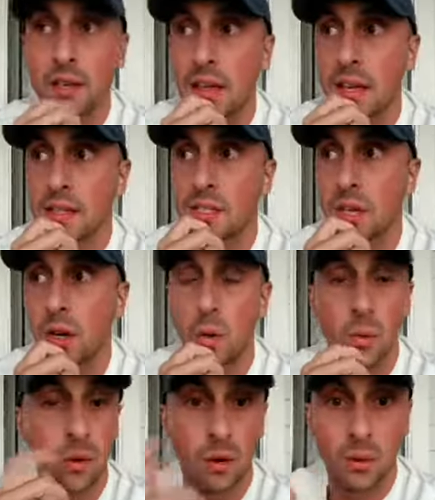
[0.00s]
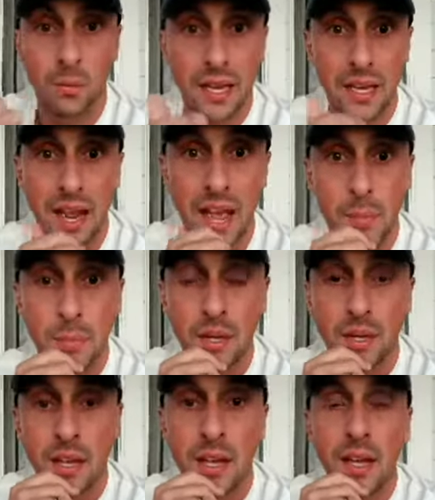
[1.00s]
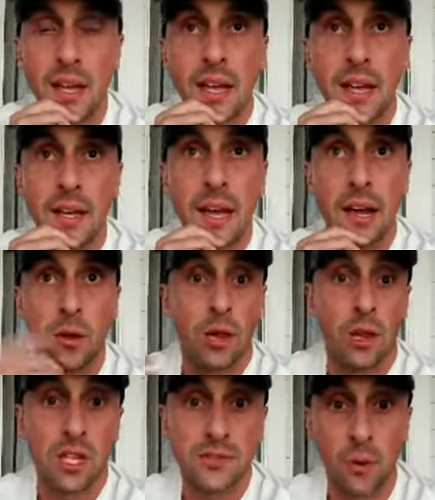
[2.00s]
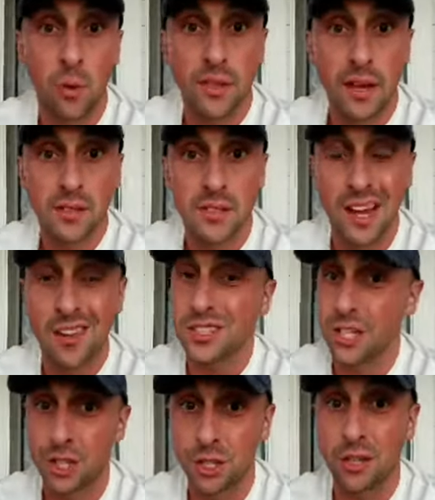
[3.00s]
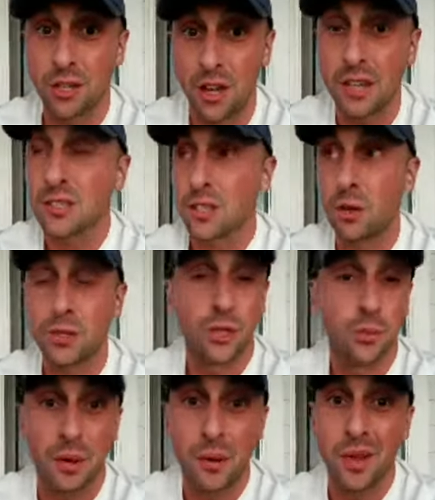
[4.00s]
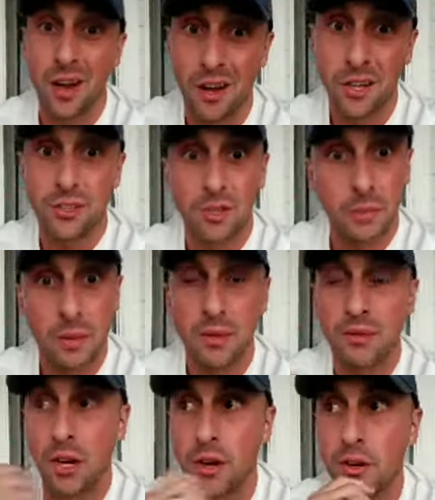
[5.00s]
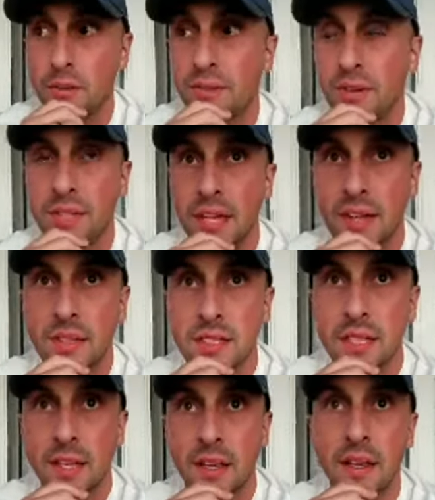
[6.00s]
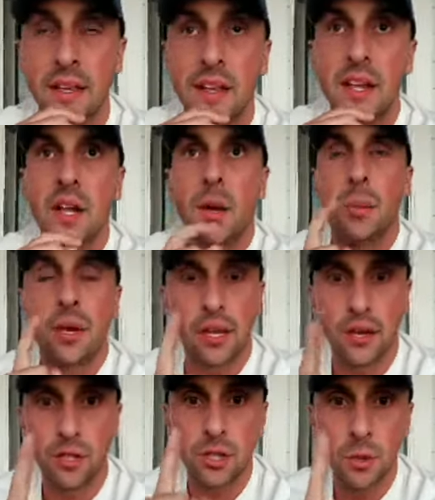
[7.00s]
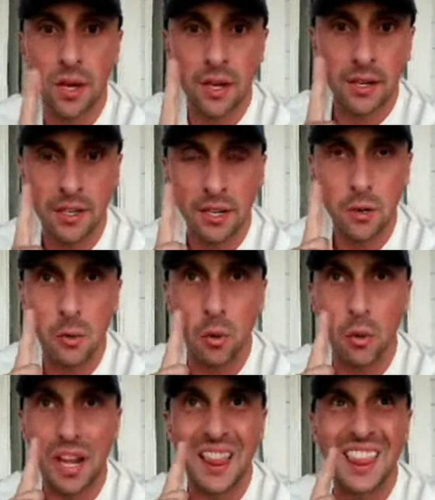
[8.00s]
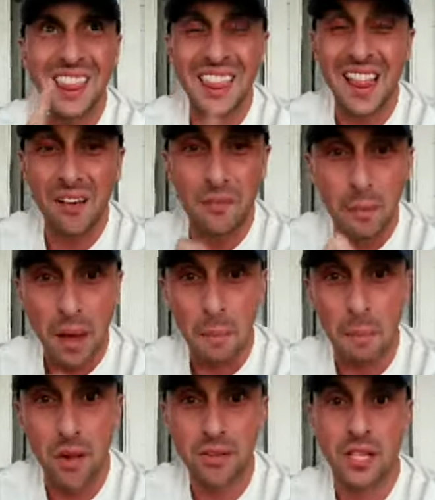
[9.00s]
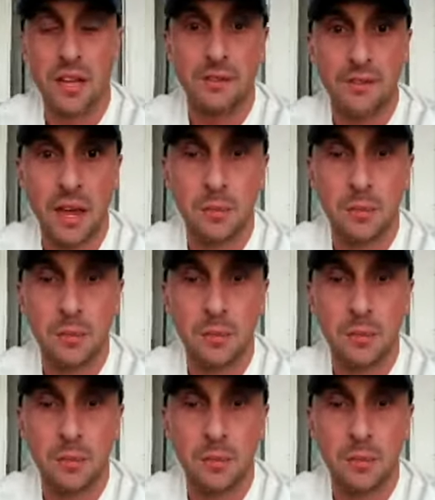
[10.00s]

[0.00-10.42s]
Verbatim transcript: And so we were able to make it happen. And uh, I only lost forty thousand dollars. I should have lost closer to probably a hundred, maybe even one hundred fifty on this thing. But here's what I what I love about multifamily.